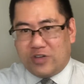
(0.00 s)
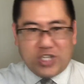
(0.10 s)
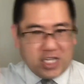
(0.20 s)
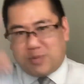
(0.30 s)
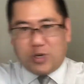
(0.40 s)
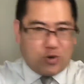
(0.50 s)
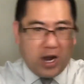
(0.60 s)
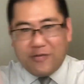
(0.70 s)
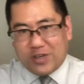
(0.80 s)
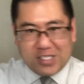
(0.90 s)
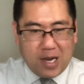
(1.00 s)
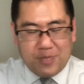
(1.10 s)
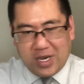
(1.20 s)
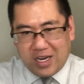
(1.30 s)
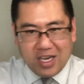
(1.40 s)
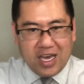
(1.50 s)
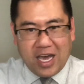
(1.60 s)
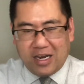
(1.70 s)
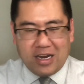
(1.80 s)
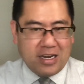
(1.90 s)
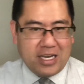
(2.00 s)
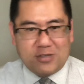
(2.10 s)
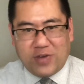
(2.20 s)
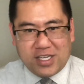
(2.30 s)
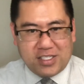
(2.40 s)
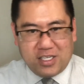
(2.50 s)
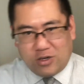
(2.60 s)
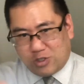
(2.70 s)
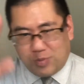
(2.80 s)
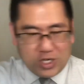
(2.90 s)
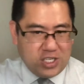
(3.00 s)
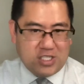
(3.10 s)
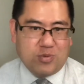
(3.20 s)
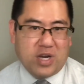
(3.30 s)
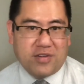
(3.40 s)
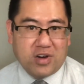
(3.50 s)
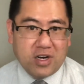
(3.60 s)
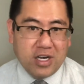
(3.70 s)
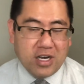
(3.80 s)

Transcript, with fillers: a chance to put graphics up and, and nice fancy, you know, spreadsheets and whatever.